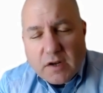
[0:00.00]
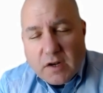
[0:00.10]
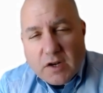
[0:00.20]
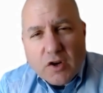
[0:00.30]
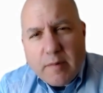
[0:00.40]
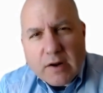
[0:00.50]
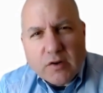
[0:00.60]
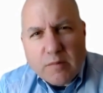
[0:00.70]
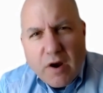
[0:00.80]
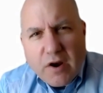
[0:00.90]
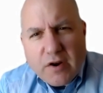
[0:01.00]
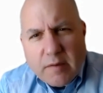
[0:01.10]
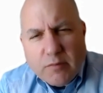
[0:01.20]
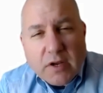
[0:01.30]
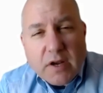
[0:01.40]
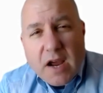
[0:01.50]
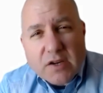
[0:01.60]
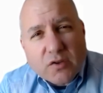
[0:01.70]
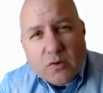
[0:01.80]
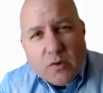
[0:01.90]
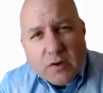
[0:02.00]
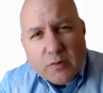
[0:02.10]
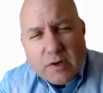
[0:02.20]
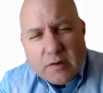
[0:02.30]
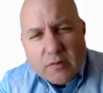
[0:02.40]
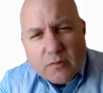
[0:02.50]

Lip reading: to go back to a prior name, you can ask the court to